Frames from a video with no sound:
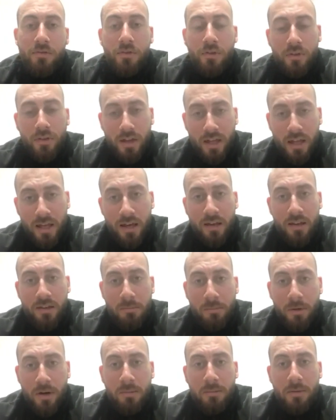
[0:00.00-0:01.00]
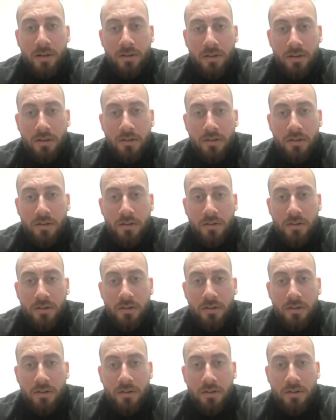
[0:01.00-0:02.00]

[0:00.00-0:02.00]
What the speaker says: for the bodybuilders as well.